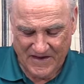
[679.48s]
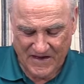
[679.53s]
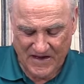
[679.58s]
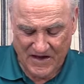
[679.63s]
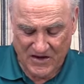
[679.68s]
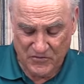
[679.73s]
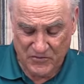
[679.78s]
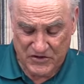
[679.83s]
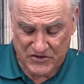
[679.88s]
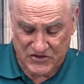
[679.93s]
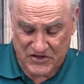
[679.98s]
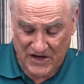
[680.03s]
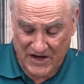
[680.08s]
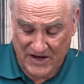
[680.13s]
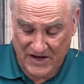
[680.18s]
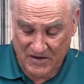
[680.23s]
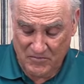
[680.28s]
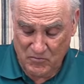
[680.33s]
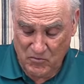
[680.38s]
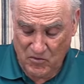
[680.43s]
I wish I
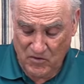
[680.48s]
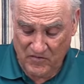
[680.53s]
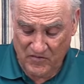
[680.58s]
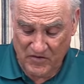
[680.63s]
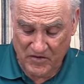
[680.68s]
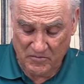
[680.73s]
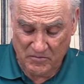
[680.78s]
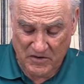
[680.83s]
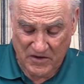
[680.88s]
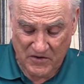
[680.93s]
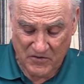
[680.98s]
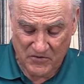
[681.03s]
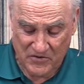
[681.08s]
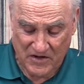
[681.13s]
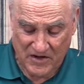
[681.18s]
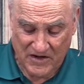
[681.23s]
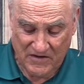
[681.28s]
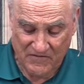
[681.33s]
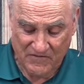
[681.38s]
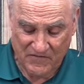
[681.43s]
had more of it in my own
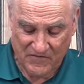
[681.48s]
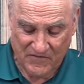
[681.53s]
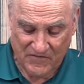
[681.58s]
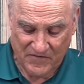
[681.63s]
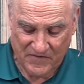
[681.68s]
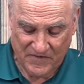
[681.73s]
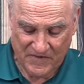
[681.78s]
life.